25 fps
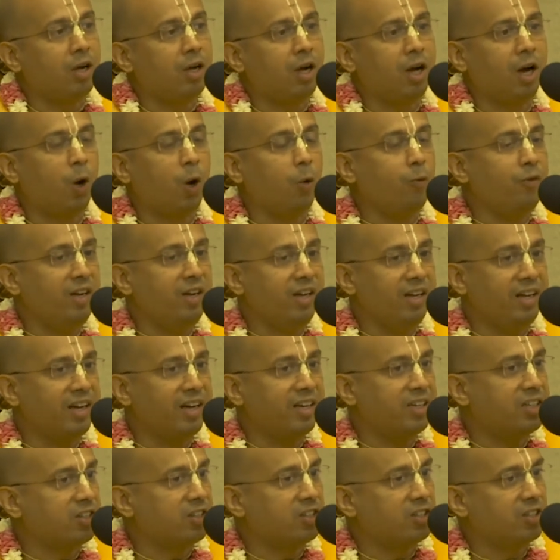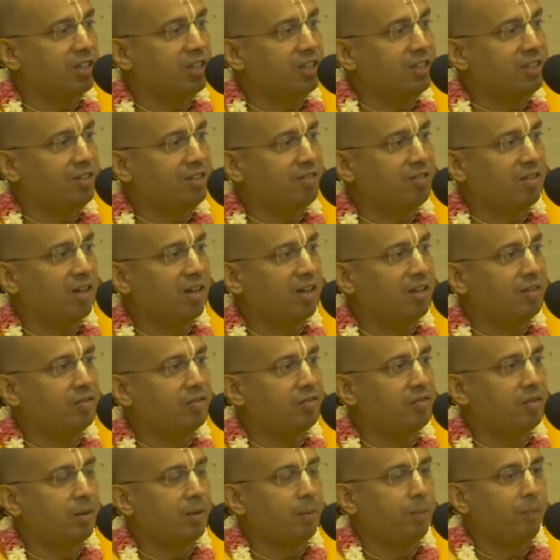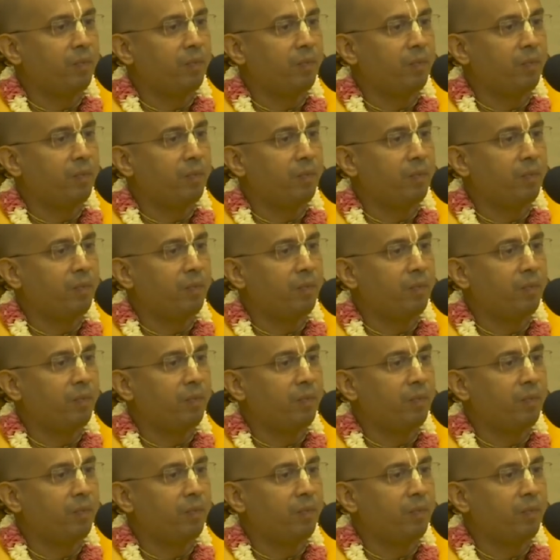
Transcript: How will he get Krishna in his life?